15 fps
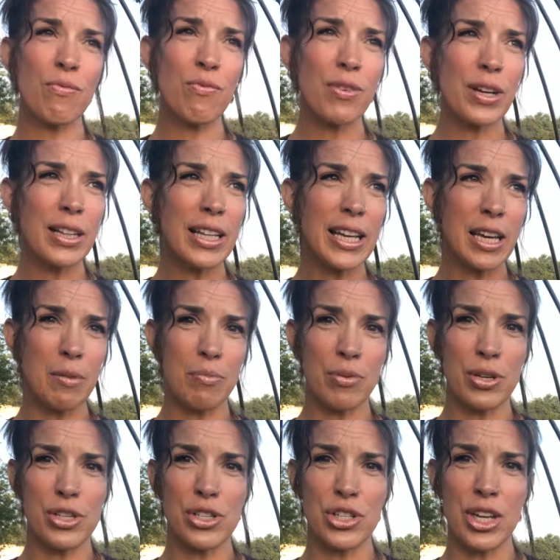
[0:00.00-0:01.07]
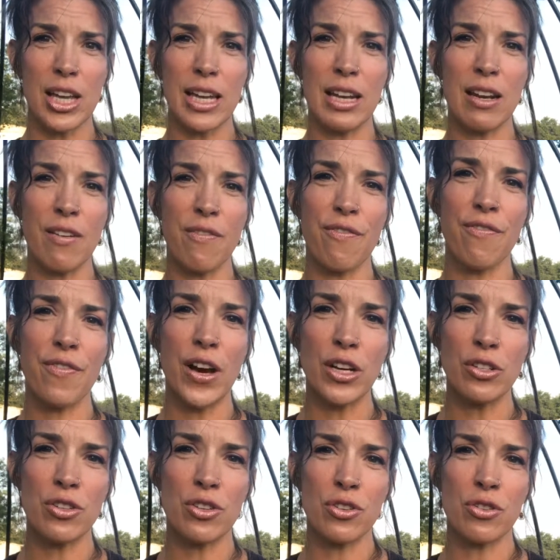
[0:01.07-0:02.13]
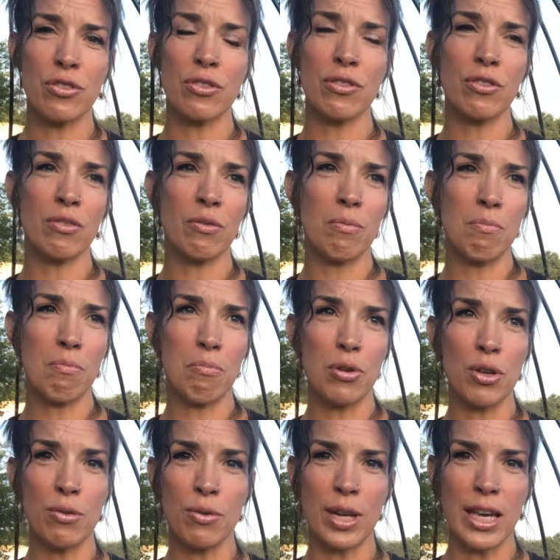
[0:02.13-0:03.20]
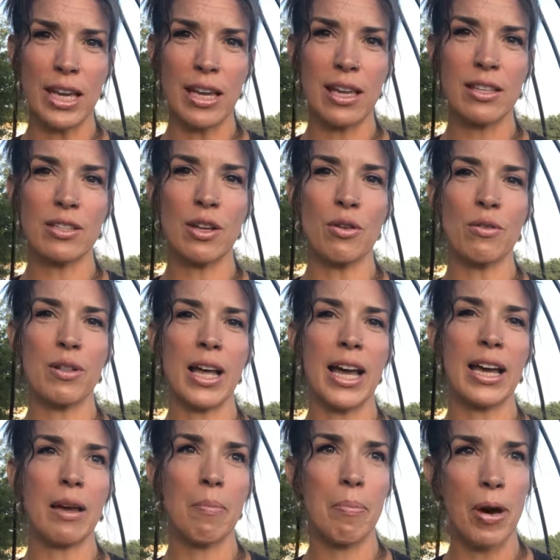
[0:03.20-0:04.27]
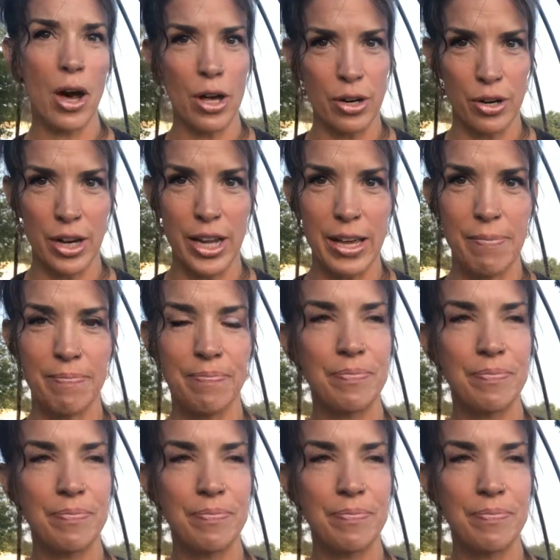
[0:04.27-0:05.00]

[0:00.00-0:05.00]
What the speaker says: really appreciated functional beauty. So like pottery,